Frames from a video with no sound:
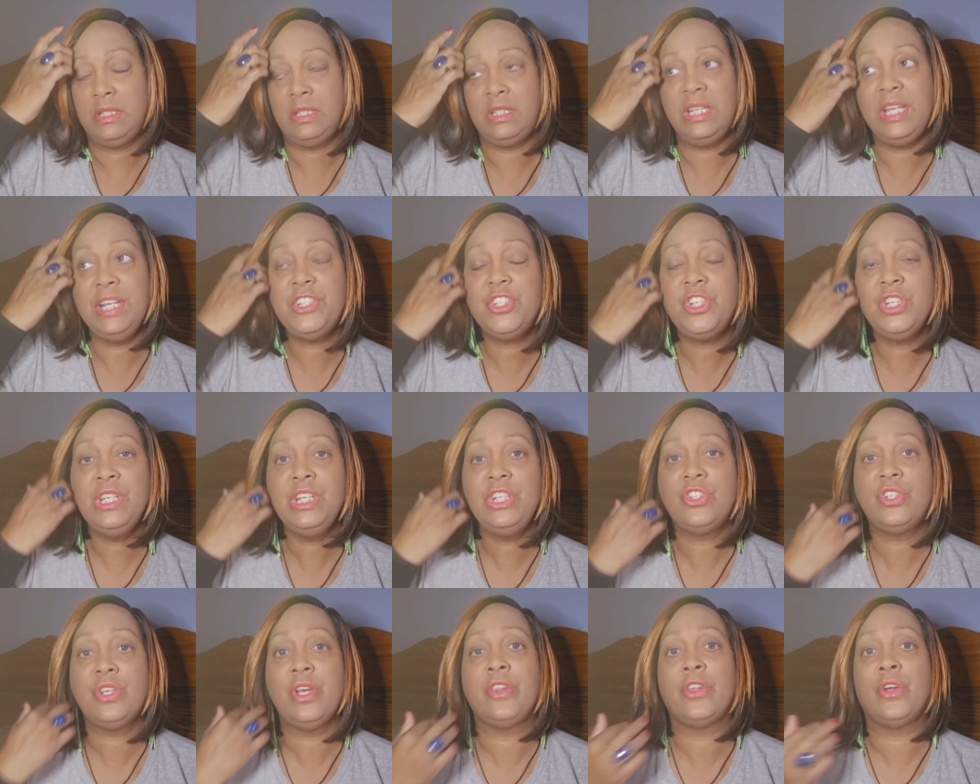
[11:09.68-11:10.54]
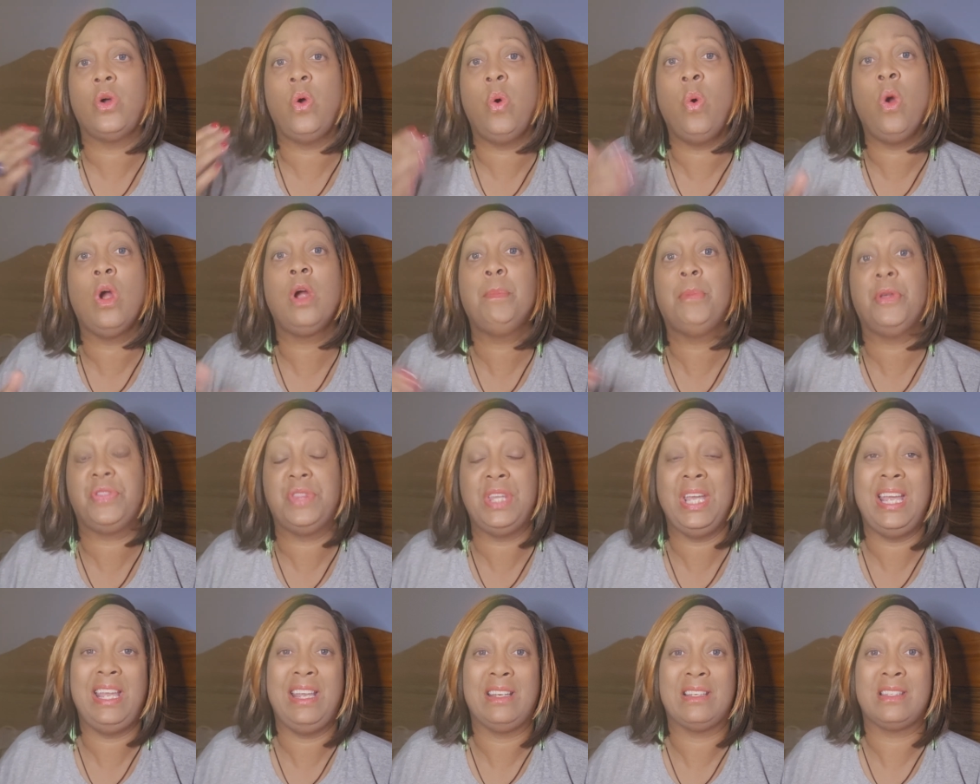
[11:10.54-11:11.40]
teaching each other horrible
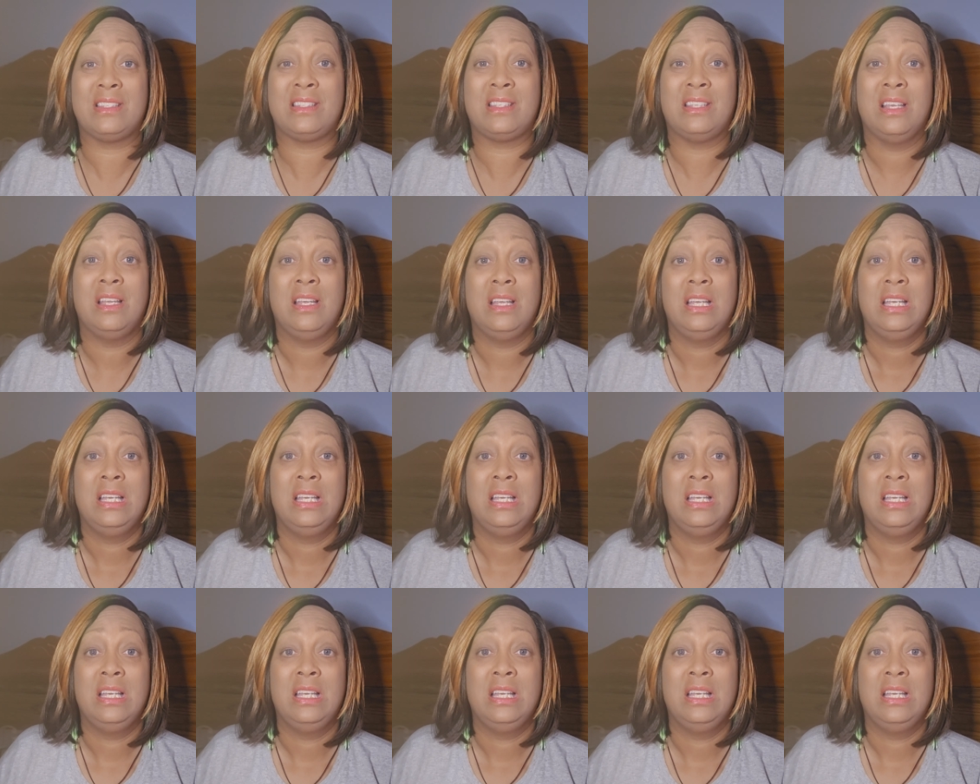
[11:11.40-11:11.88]
things.